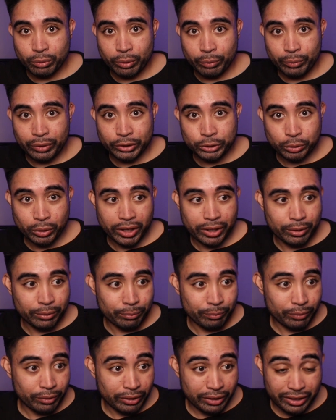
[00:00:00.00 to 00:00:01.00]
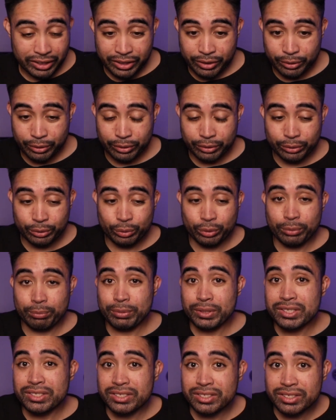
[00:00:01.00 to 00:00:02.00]
we try to either do a
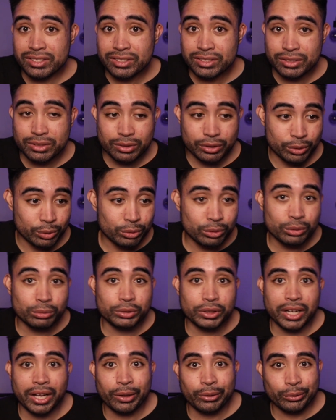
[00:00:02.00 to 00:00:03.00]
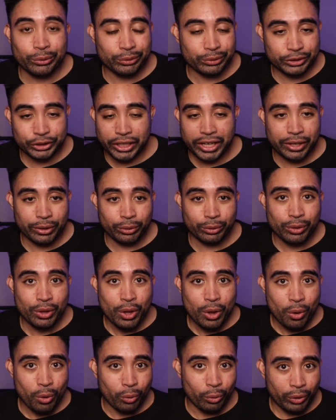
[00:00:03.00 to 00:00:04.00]
business, the YouTube channel,
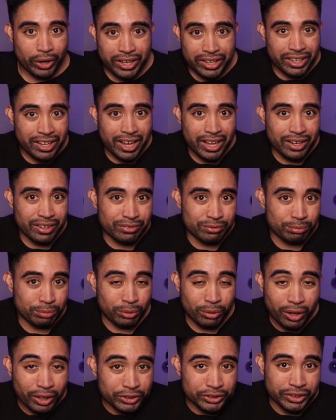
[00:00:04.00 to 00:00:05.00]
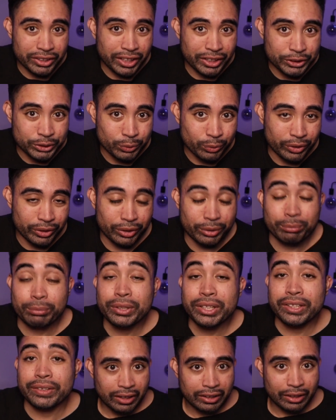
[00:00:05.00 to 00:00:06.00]
or any kind of project that you want to
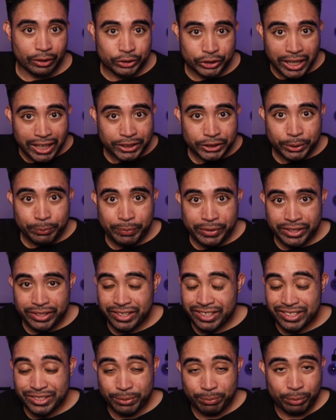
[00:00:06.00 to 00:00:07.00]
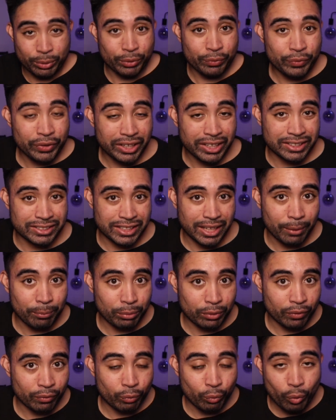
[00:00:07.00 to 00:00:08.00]
complete. Now, ChatGPT is a perfect
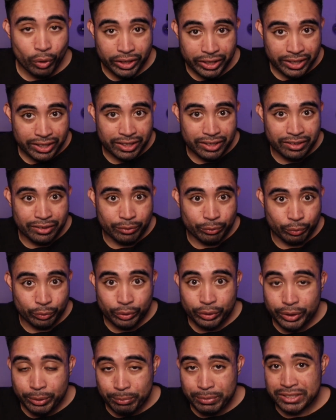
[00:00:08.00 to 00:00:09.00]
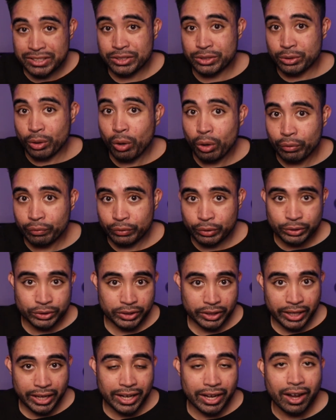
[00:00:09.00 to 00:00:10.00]
example of what can really be solved
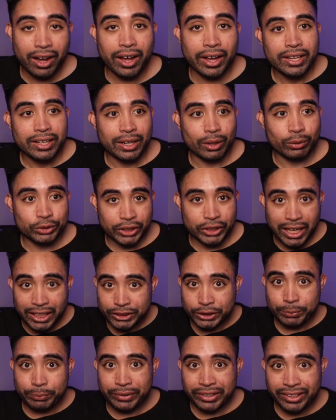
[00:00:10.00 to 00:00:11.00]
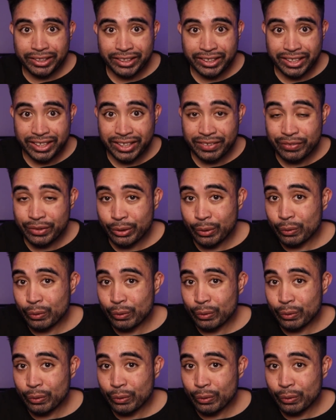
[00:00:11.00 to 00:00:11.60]
using AI. Now, ChatGPT can even go